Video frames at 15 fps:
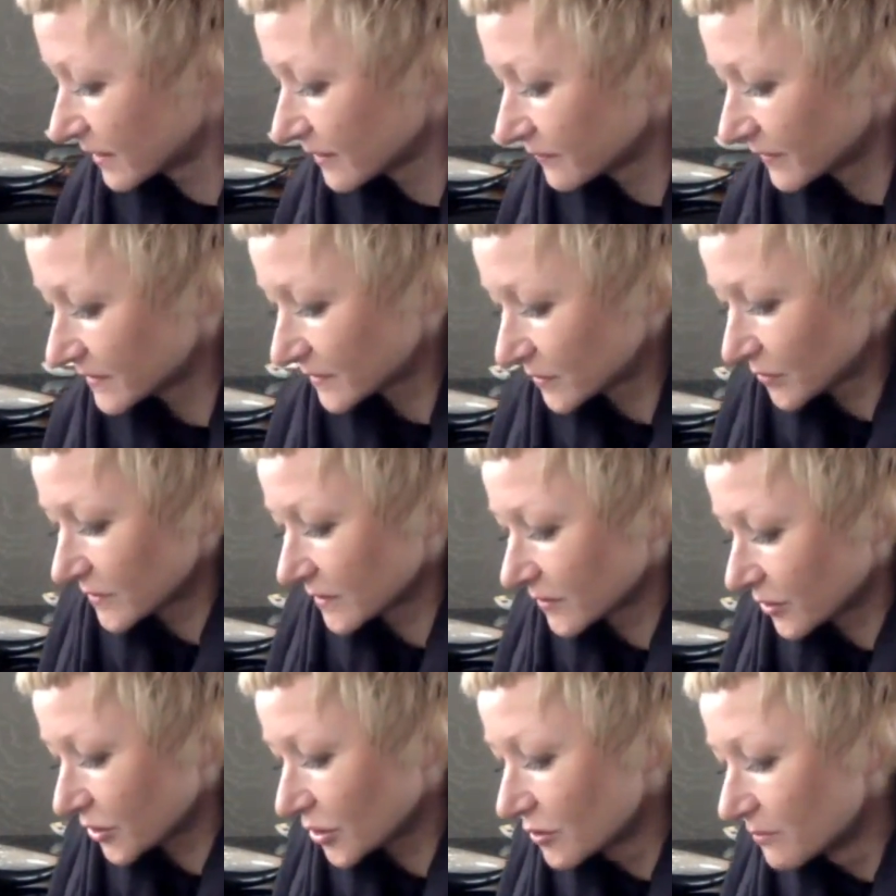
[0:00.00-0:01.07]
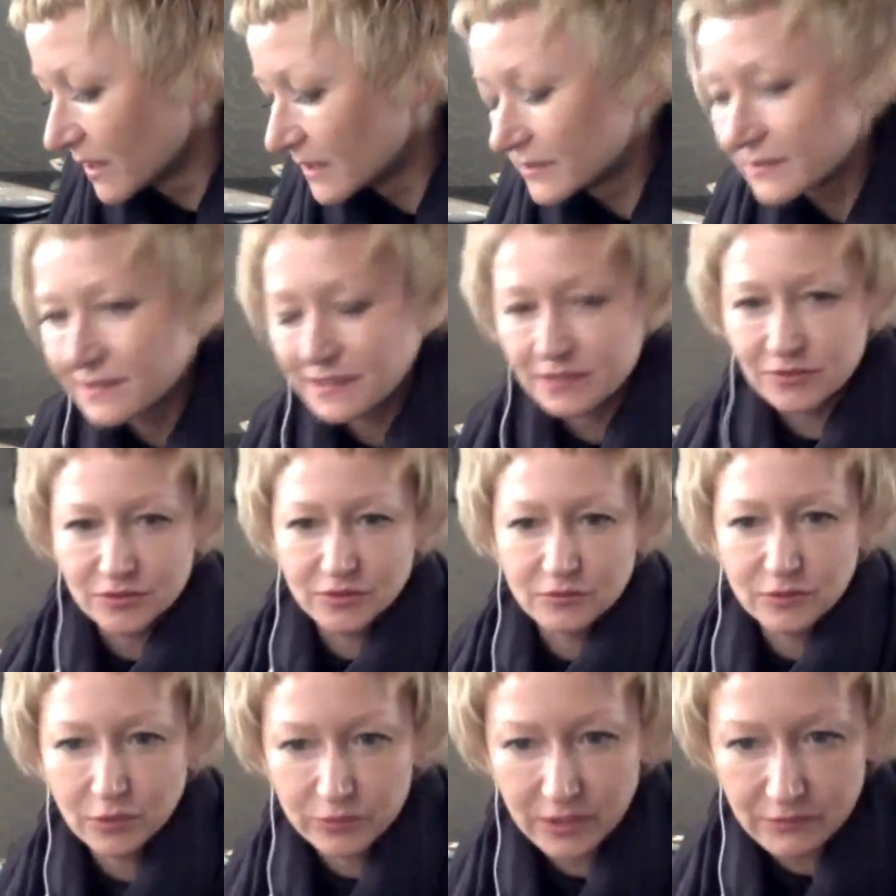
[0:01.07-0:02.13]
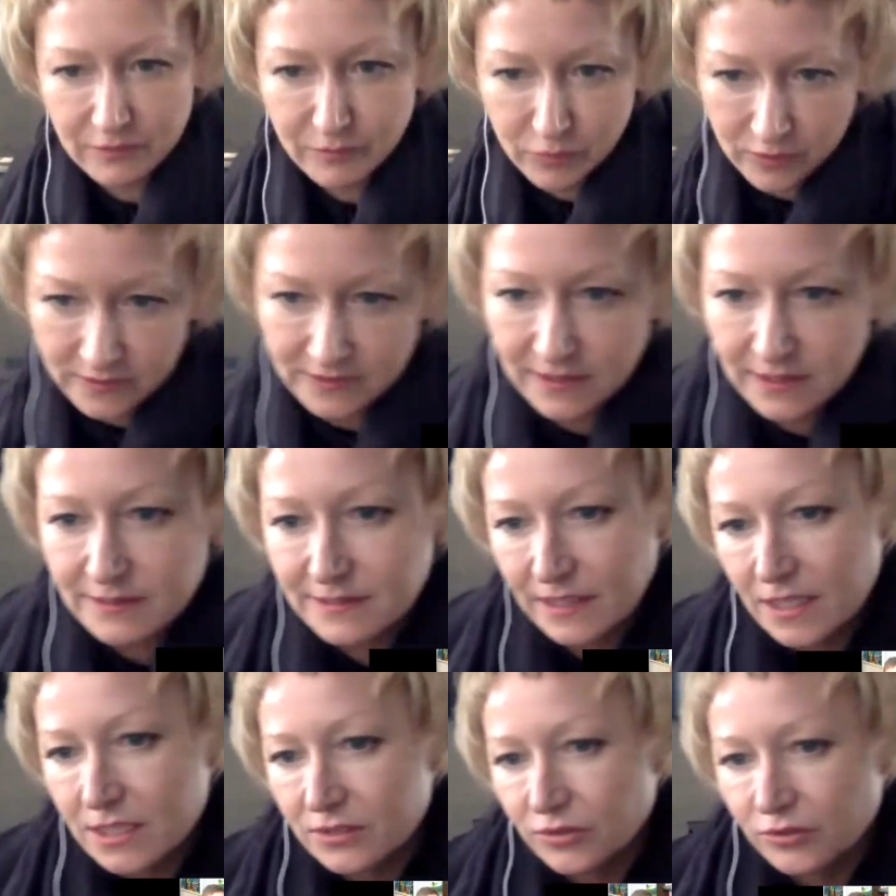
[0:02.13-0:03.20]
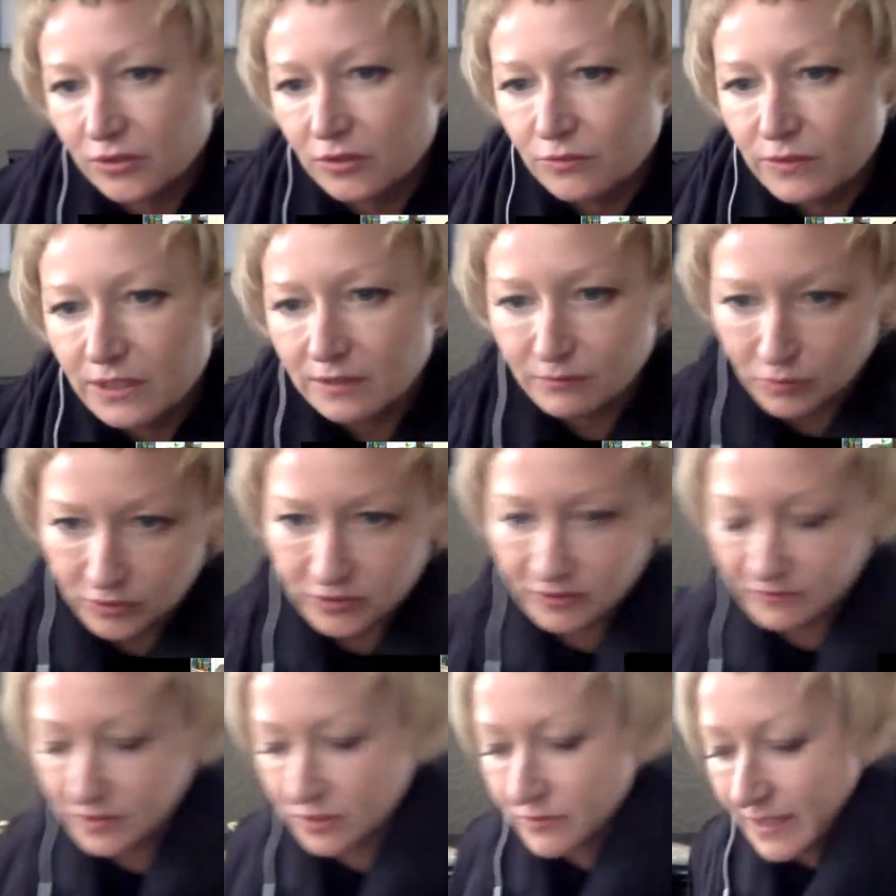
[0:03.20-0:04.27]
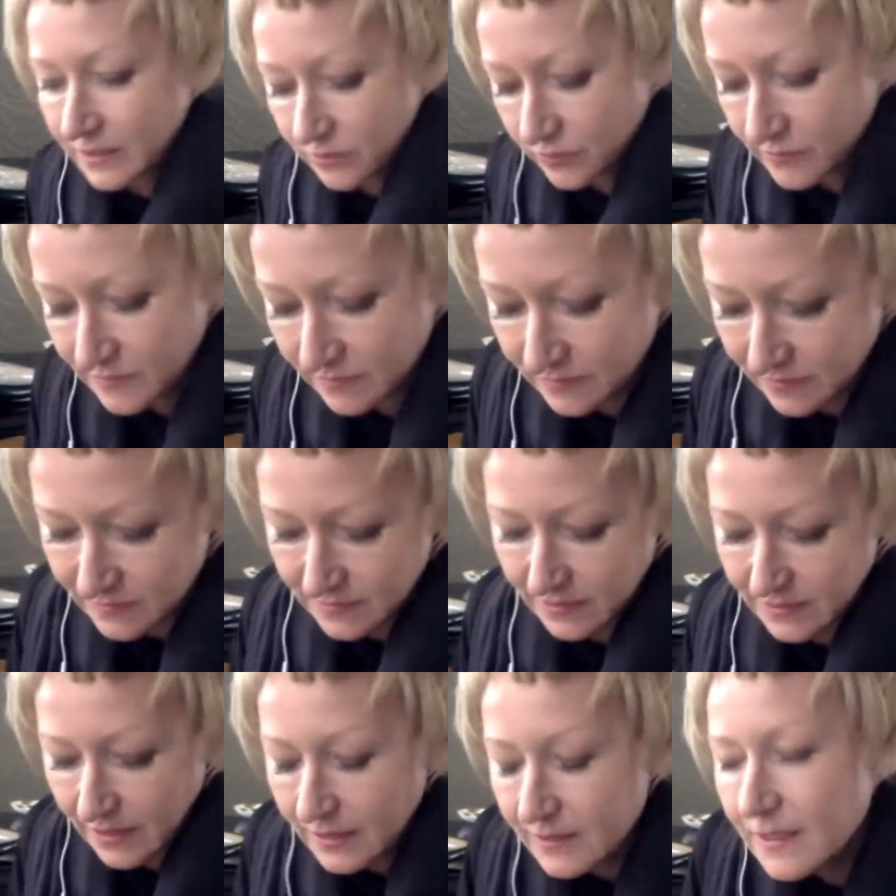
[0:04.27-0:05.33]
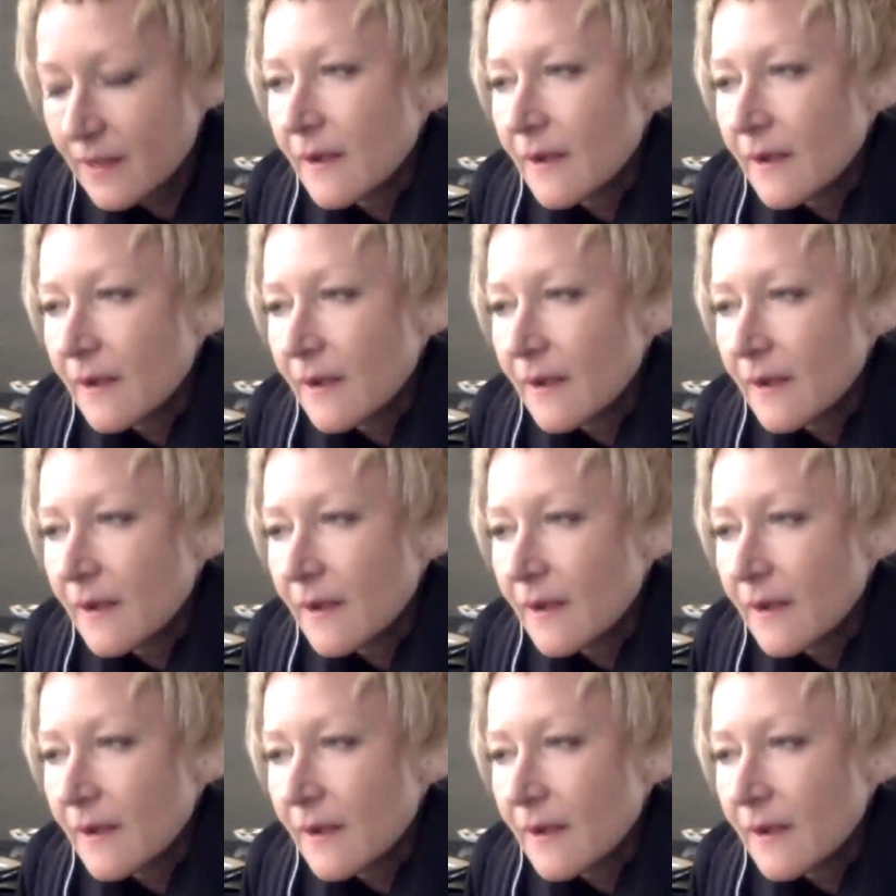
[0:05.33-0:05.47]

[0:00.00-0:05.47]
investors that are humans and notary process and real board of directors and things like that,